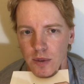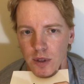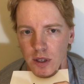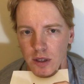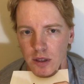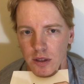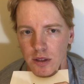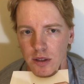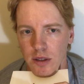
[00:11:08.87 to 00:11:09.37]

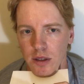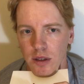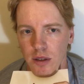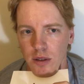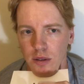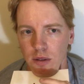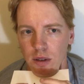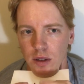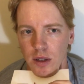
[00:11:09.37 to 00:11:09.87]
And
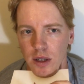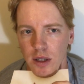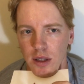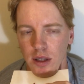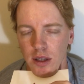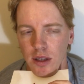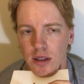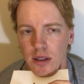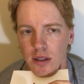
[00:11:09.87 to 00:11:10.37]
silver,
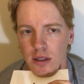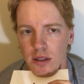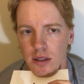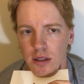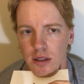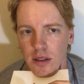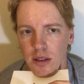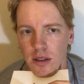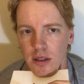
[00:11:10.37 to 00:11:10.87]

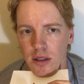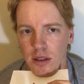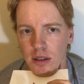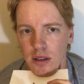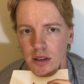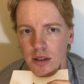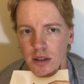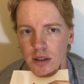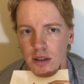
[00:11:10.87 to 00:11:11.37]

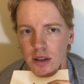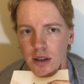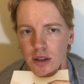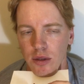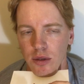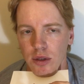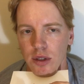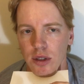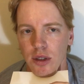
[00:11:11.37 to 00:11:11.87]
I
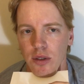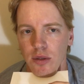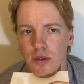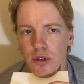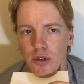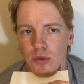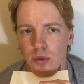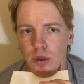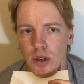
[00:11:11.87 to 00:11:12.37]
know
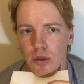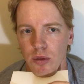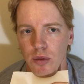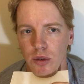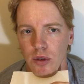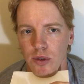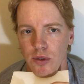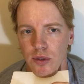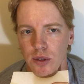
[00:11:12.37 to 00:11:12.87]
silver's
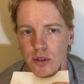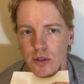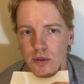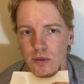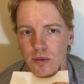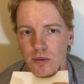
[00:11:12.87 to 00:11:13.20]
werewolves,